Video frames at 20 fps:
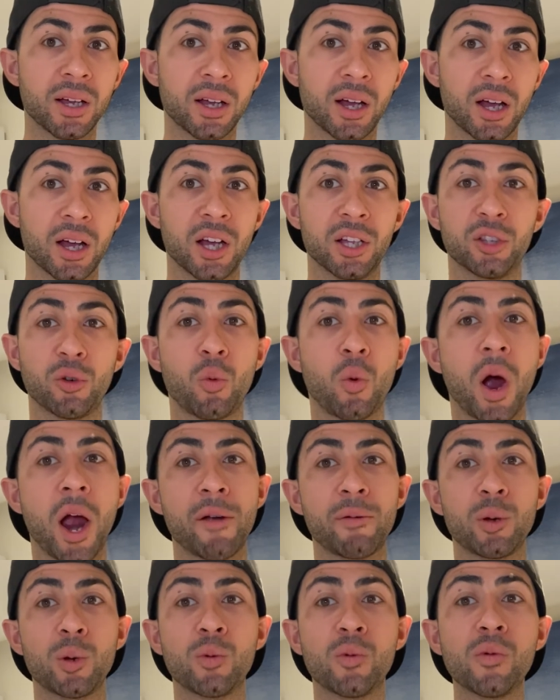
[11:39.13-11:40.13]
Uh, the
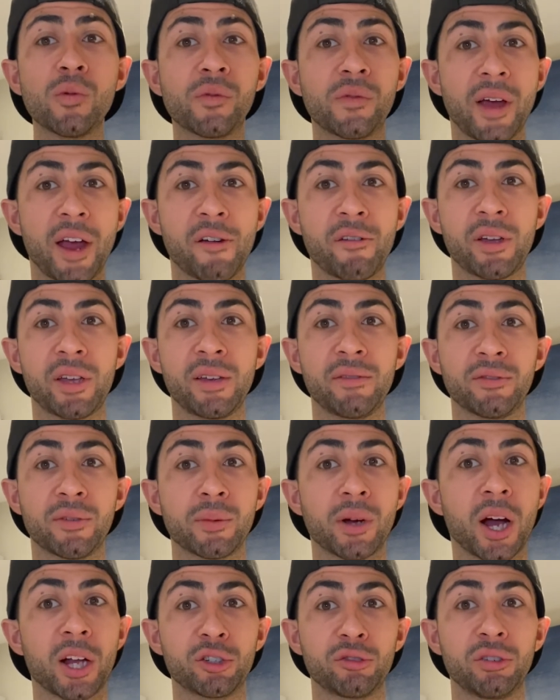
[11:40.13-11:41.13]
wiring will vary
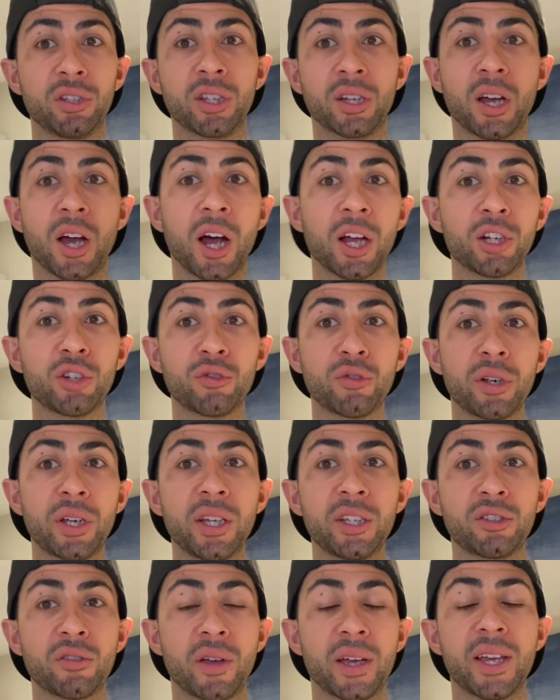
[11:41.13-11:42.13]
from country to
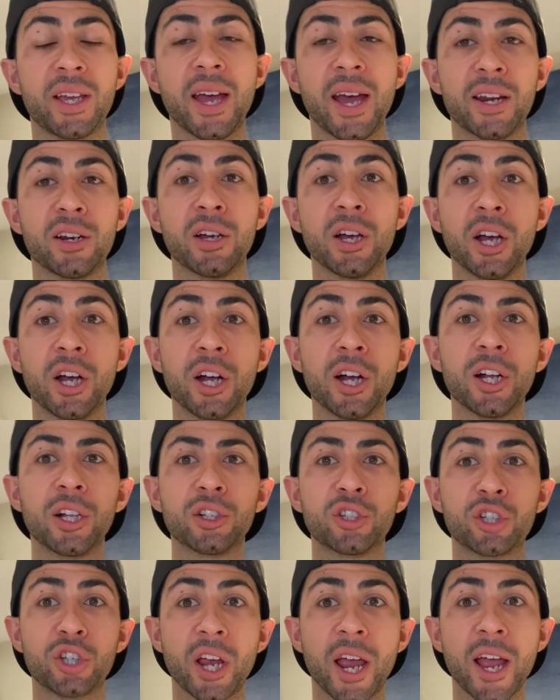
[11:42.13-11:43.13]
country. So again,
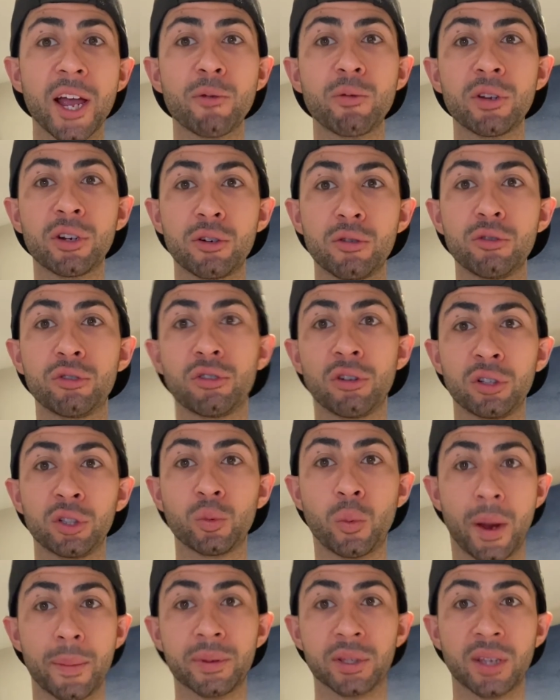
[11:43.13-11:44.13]
check with Lutron's
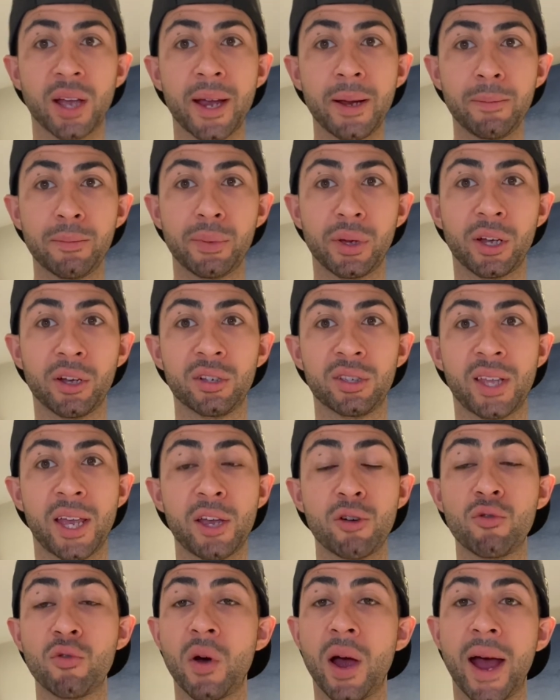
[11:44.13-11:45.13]
website because they
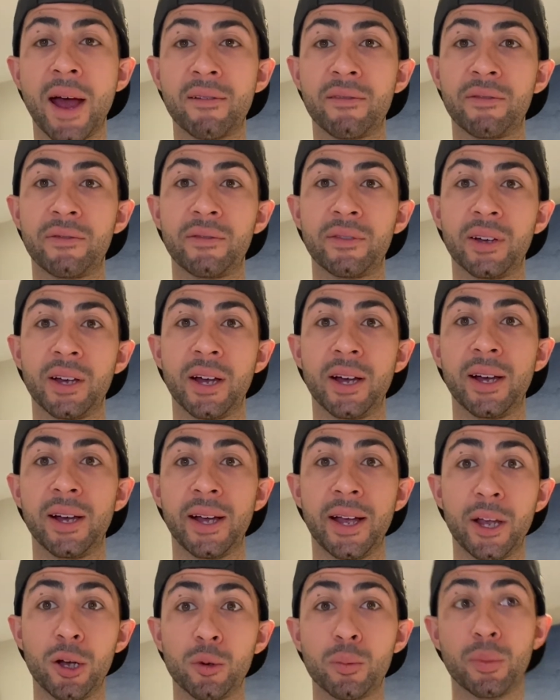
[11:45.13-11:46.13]
all have uh,
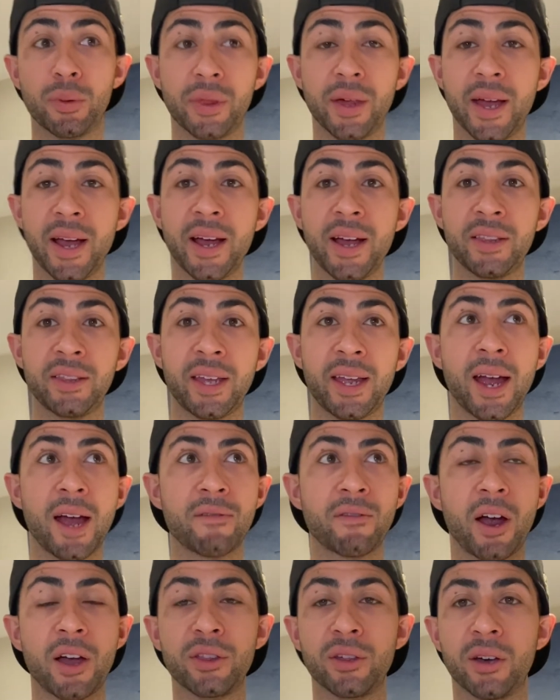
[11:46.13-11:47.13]
help there and they
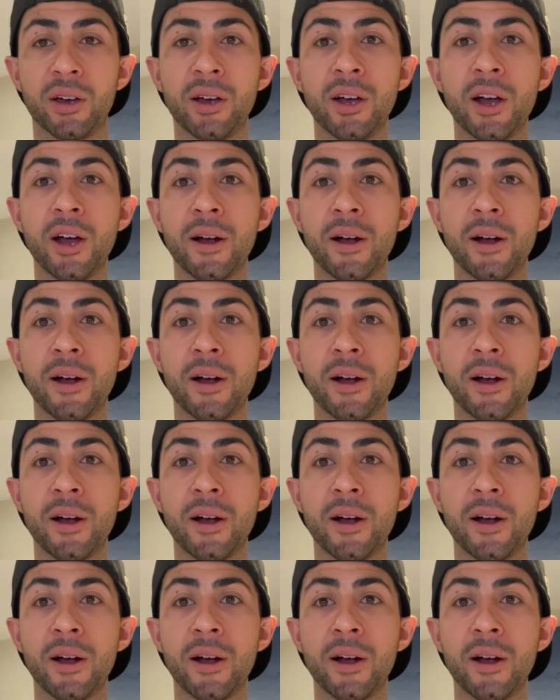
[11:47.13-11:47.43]
have either